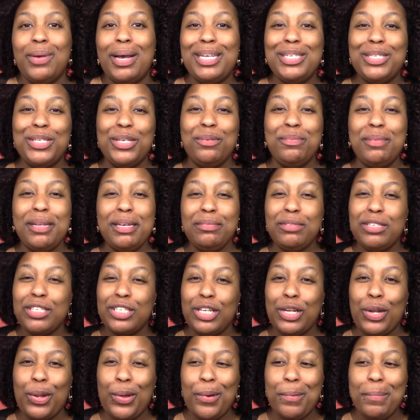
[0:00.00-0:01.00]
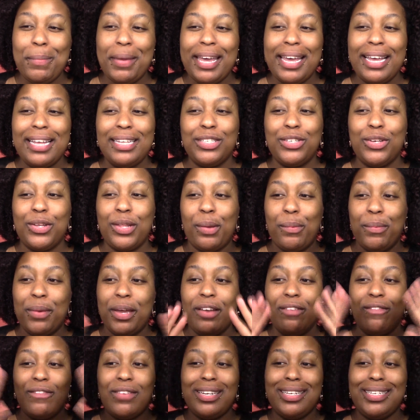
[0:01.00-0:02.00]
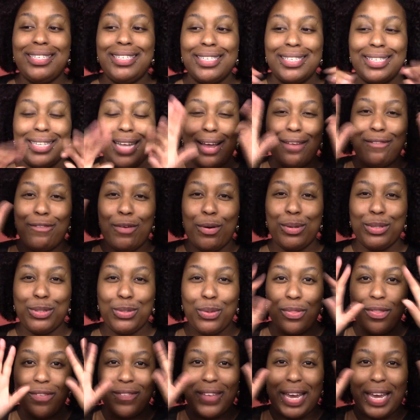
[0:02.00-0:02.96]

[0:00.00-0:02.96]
I zoomed in just a little bit so that we can really just like focus on the